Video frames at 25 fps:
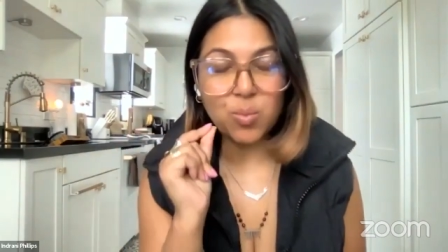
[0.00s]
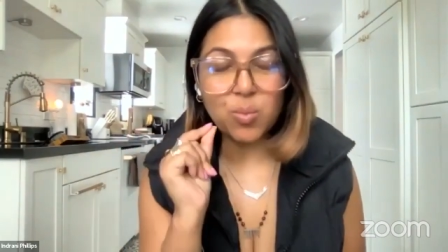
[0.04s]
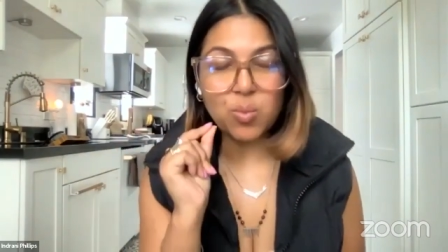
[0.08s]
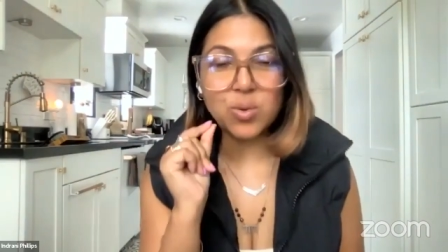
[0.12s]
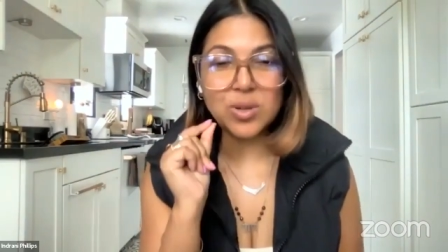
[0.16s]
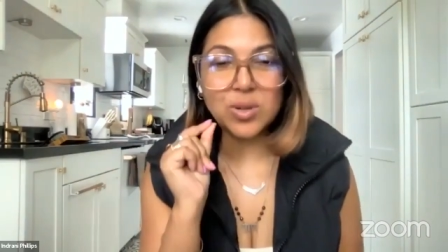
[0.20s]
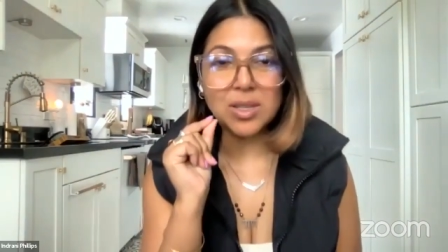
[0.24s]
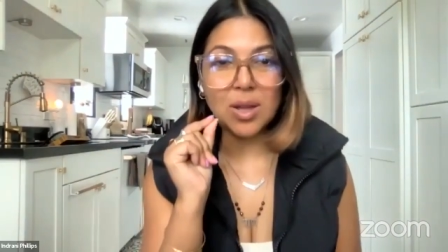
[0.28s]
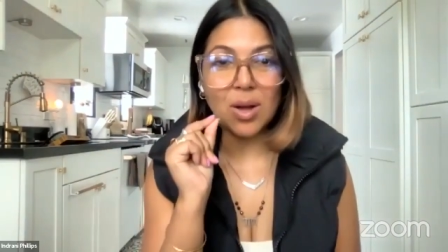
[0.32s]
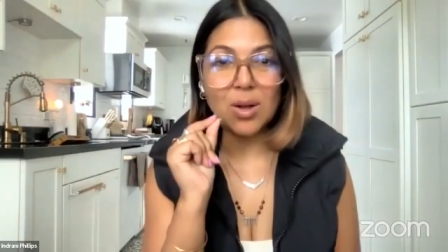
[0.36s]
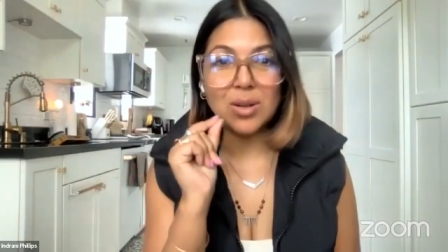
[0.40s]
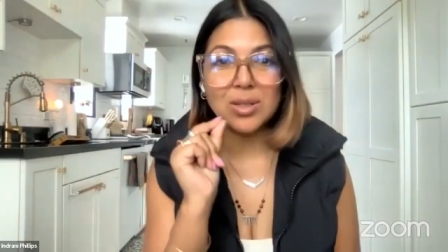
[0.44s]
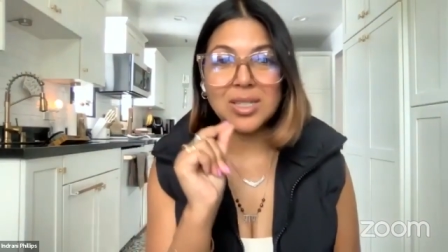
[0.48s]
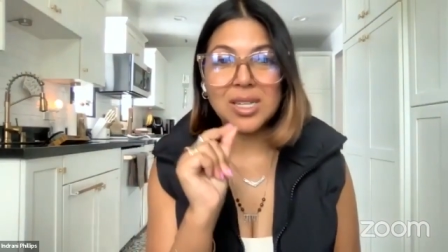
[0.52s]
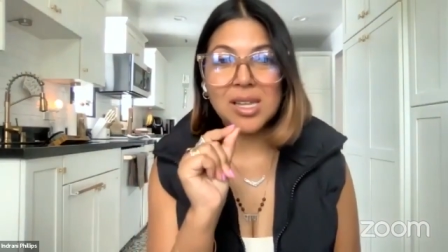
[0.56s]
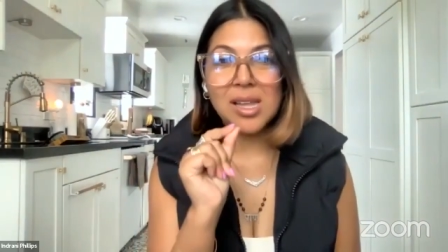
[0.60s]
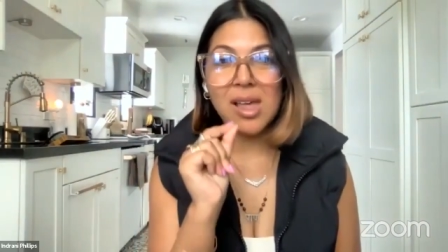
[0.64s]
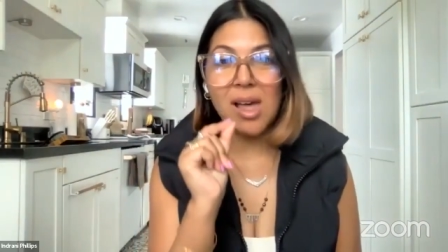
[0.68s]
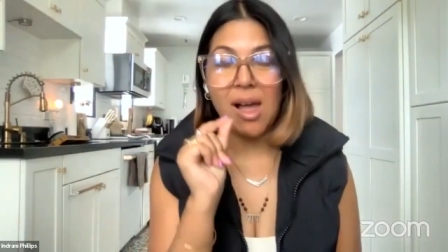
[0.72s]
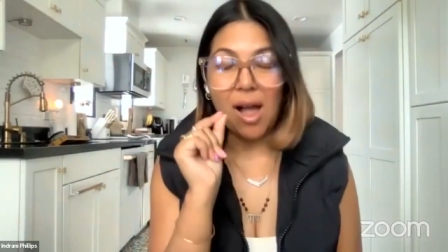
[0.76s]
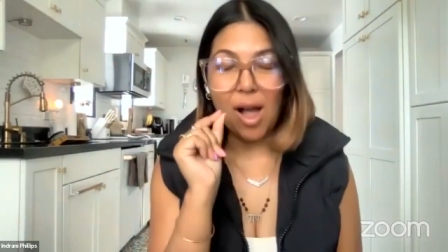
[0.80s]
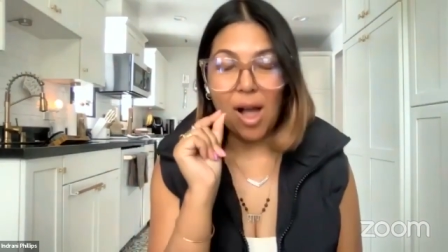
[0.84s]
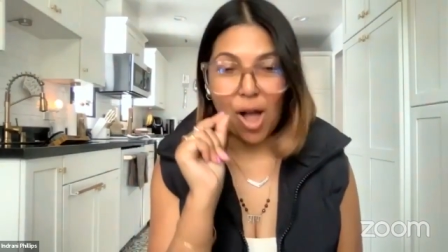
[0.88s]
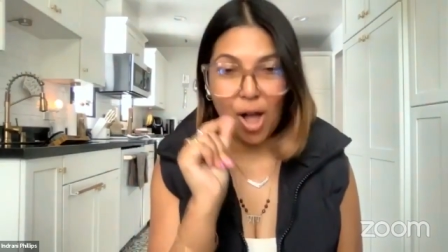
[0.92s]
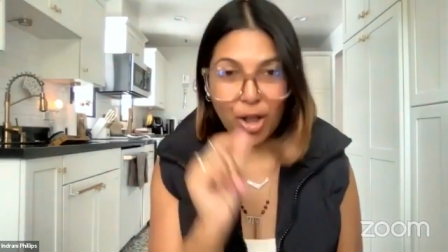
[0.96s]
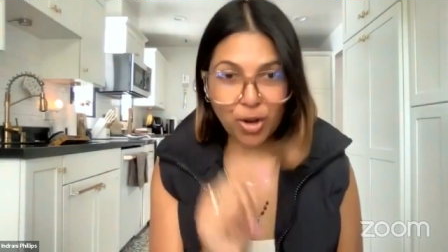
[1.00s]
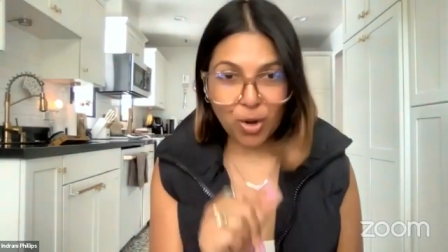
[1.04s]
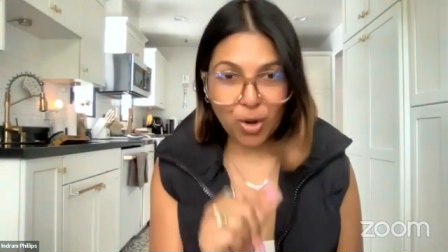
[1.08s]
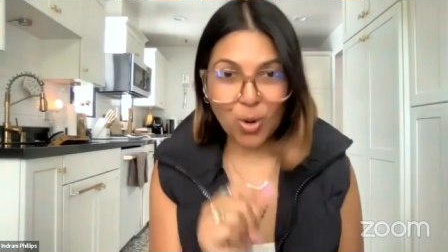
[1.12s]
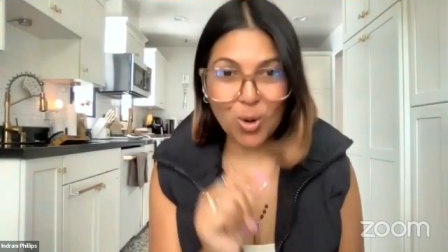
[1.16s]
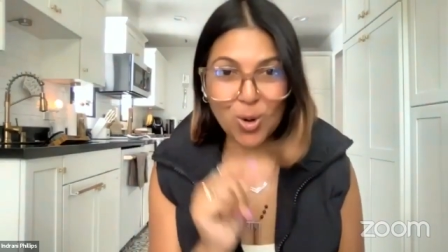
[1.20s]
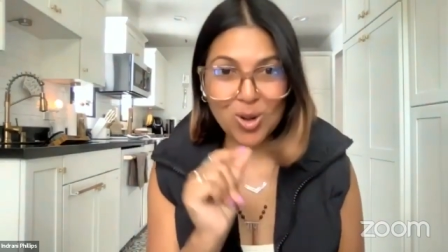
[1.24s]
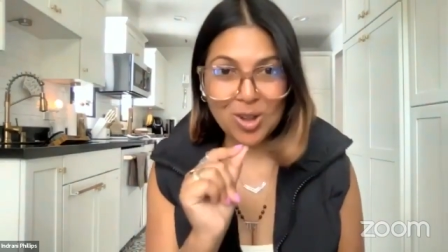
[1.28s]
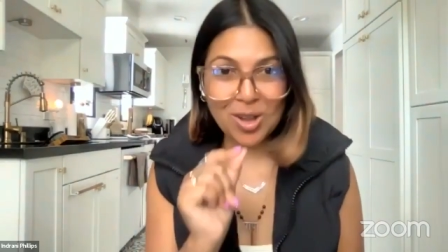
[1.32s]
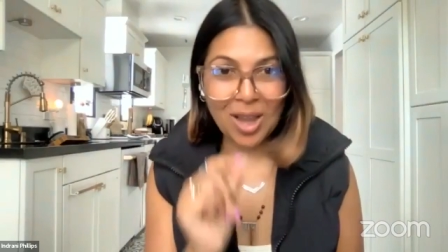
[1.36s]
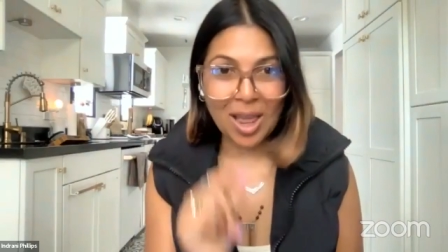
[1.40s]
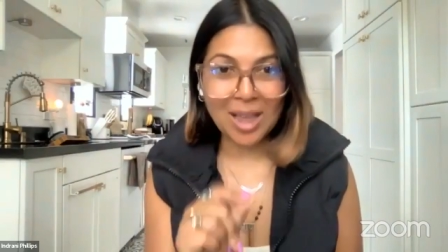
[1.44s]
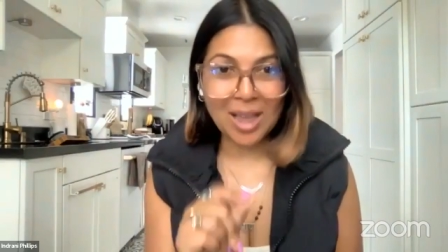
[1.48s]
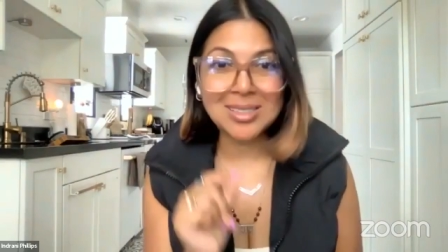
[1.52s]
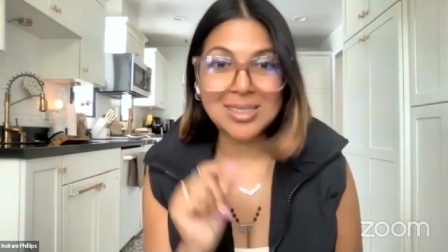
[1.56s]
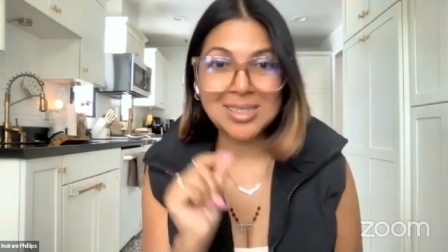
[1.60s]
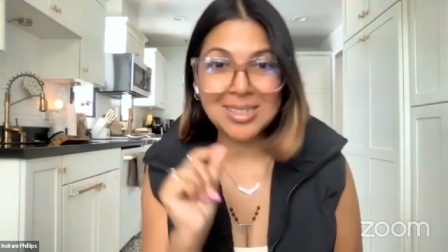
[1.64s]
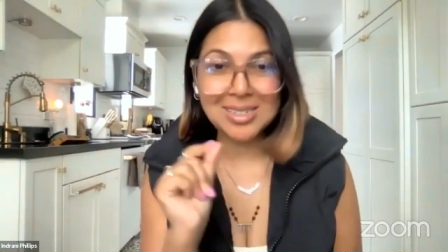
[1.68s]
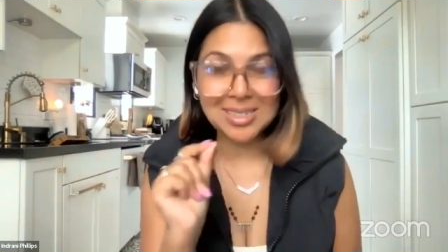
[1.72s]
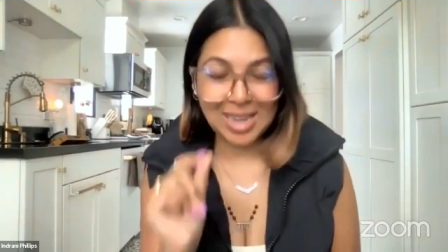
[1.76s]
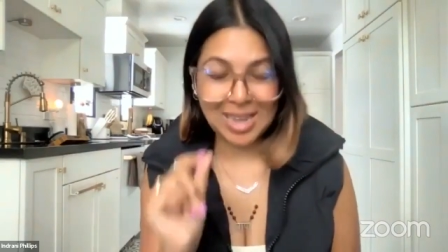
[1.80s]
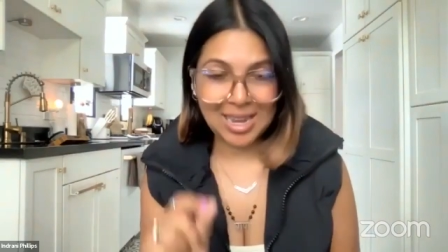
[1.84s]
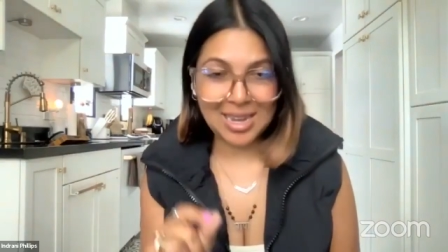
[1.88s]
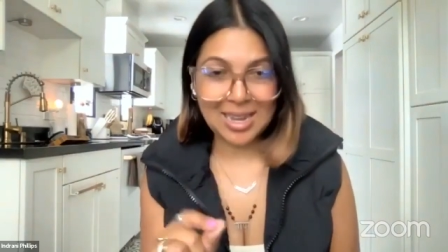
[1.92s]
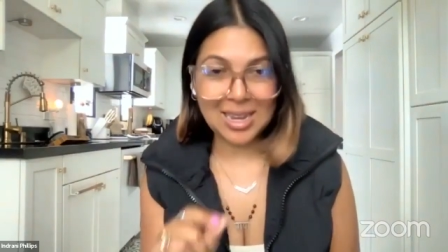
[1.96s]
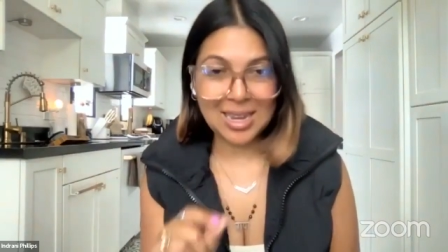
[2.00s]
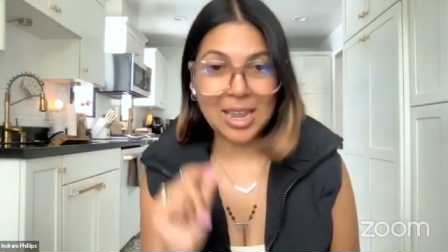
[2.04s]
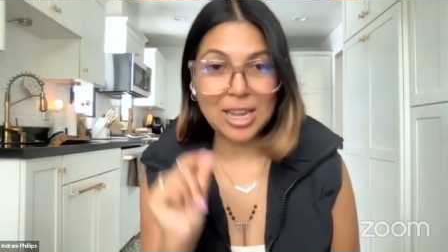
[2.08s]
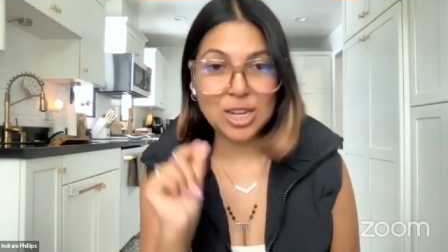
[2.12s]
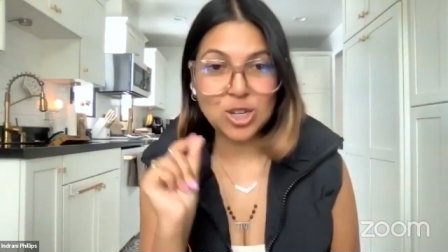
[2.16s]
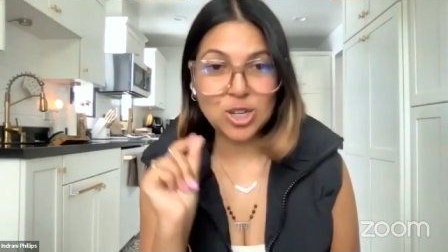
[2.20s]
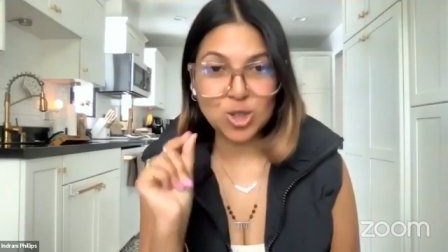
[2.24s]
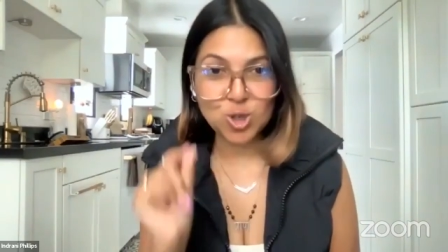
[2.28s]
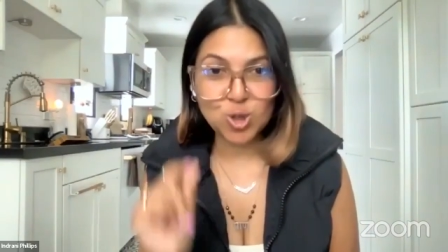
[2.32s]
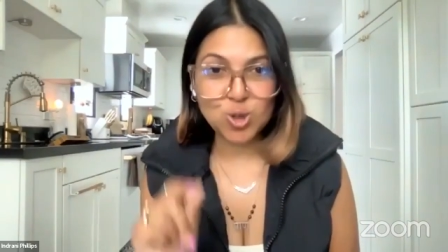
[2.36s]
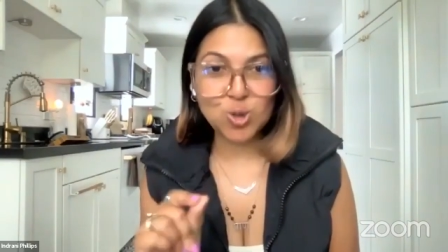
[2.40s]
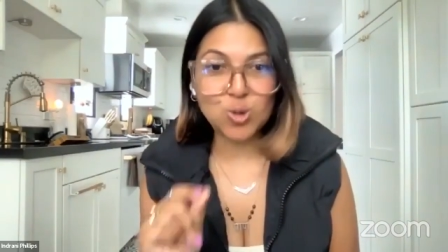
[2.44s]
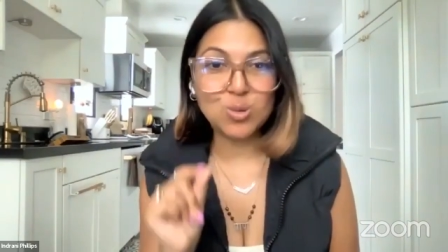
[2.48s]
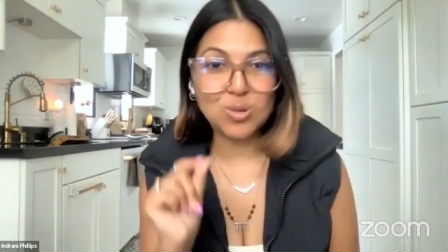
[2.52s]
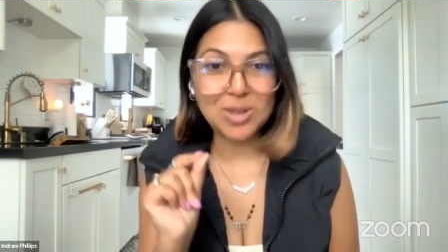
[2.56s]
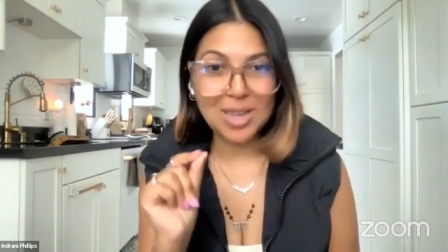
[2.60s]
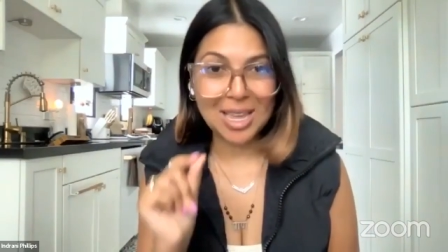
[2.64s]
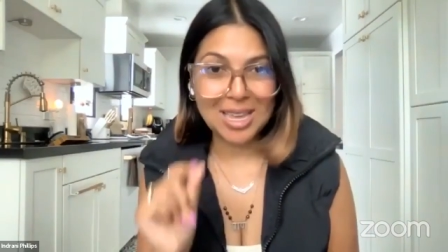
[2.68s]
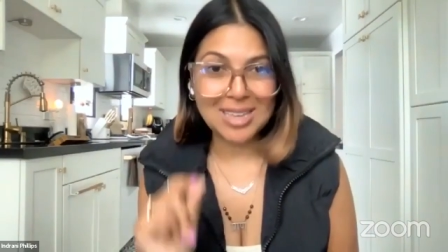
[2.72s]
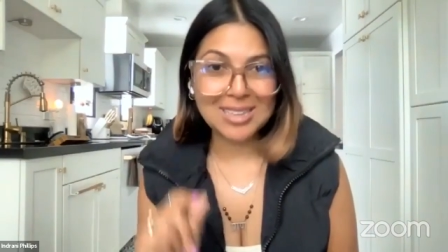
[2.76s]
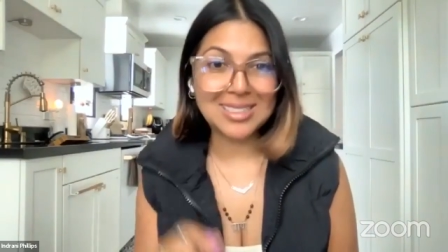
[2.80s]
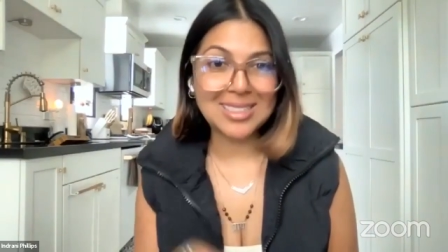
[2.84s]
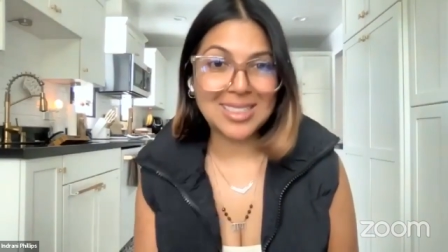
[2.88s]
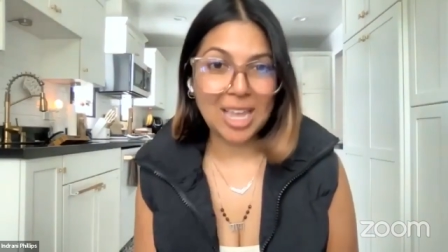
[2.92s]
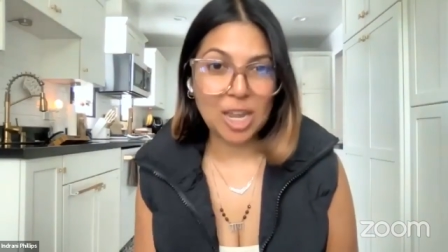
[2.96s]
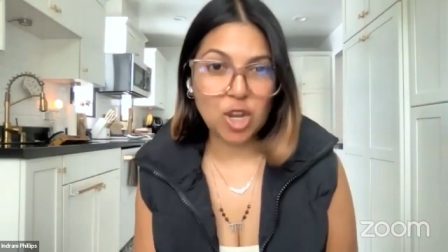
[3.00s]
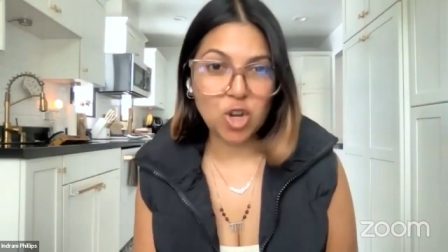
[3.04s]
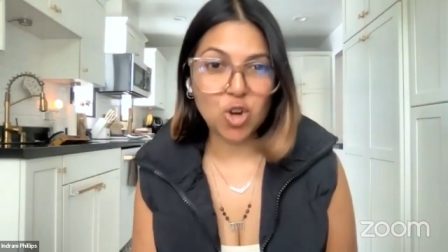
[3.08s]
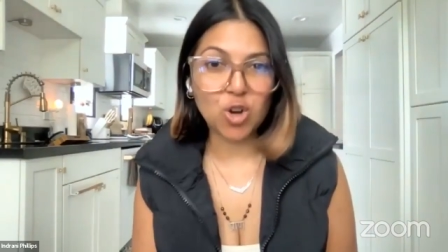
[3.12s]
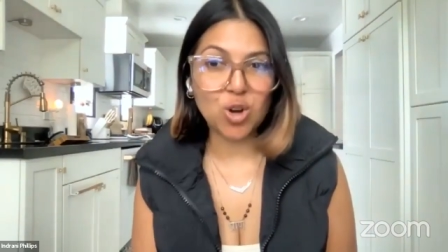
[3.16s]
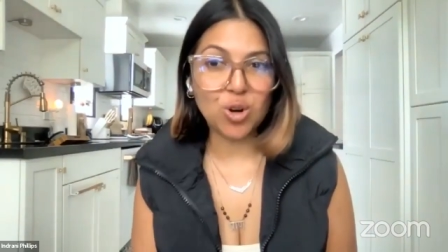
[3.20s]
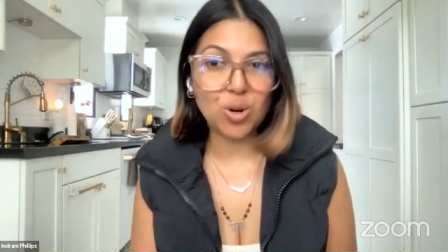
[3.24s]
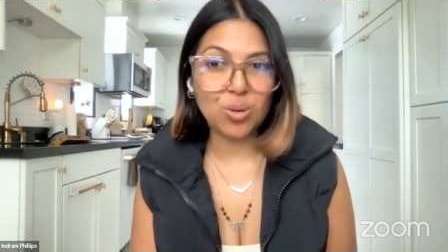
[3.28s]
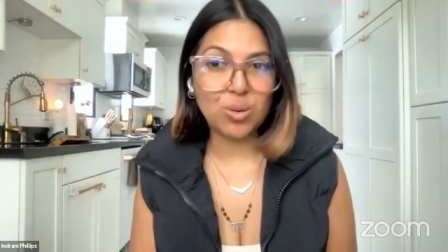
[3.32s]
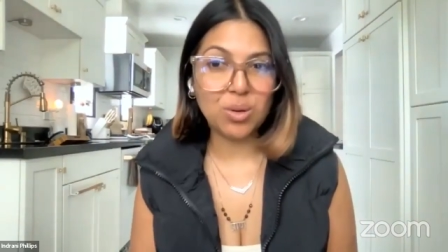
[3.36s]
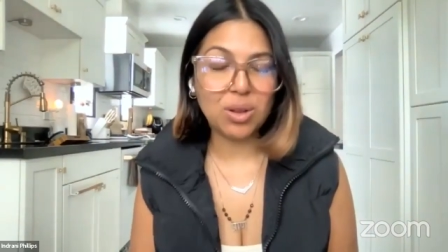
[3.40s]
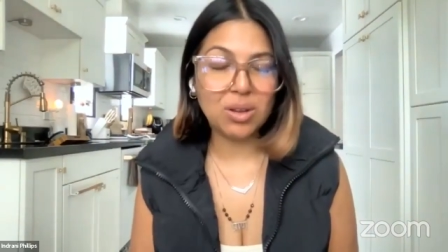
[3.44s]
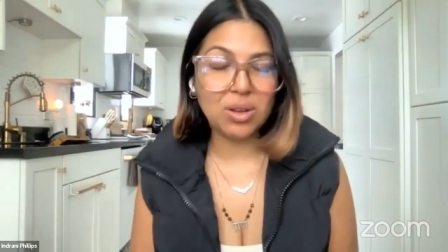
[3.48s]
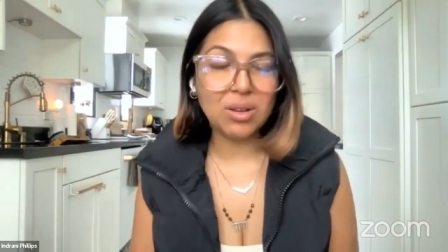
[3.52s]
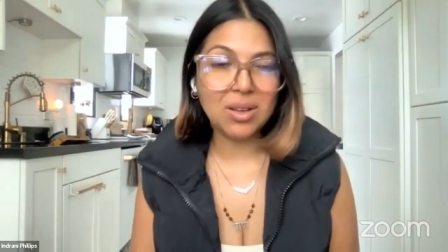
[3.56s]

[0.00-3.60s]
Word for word: result on her next date night two days later.